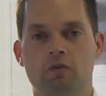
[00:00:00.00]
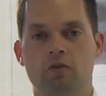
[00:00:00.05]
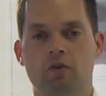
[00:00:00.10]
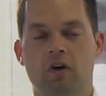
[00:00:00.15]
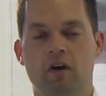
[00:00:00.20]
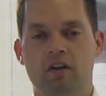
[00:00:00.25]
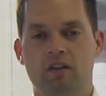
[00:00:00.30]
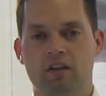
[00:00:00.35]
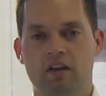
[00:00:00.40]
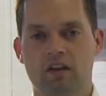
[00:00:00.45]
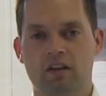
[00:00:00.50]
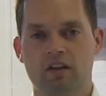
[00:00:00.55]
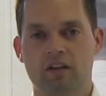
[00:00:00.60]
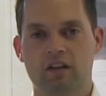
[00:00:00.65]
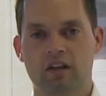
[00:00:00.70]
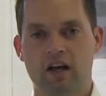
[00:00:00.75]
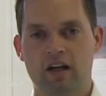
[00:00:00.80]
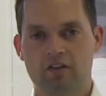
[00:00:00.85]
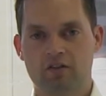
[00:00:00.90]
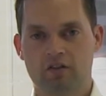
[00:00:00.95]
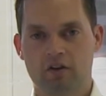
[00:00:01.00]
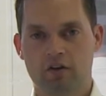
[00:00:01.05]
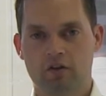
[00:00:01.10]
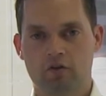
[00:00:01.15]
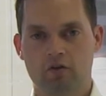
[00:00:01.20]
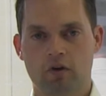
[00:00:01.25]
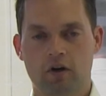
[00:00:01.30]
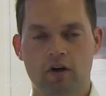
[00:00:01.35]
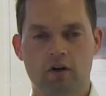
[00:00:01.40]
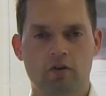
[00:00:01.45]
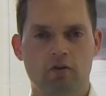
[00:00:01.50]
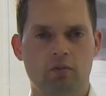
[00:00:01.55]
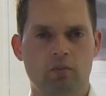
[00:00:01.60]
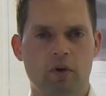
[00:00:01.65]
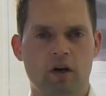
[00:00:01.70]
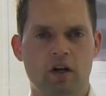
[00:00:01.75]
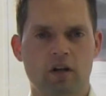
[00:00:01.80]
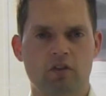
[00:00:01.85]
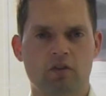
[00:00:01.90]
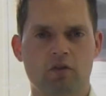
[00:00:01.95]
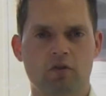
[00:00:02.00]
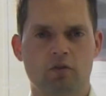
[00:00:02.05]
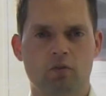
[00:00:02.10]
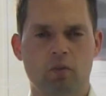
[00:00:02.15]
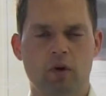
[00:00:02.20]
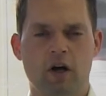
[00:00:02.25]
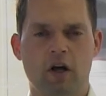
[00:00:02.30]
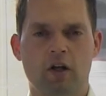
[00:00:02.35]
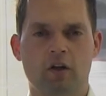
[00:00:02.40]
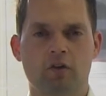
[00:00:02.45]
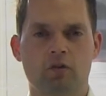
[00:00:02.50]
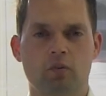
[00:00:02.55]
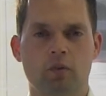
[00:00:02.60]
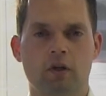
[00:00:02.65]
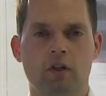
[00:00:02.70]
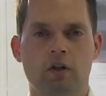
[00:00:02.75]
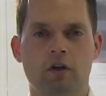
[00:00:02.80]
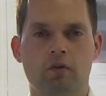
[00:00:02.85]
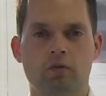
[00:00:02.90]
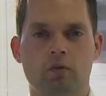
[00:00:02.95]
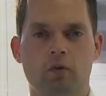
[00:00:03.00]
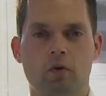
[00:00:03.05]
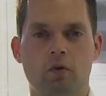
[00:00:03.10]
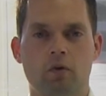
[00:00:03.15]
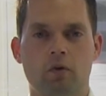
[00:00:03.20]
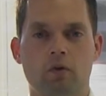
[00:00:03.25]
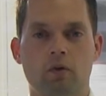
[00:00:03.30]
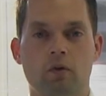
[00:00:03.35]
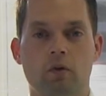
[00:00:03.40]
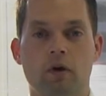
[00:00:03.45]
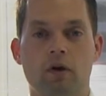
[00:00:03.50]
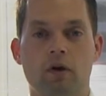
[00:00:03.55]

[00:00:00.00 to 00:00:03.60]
So I think that's on traders' minds as well as we look forward,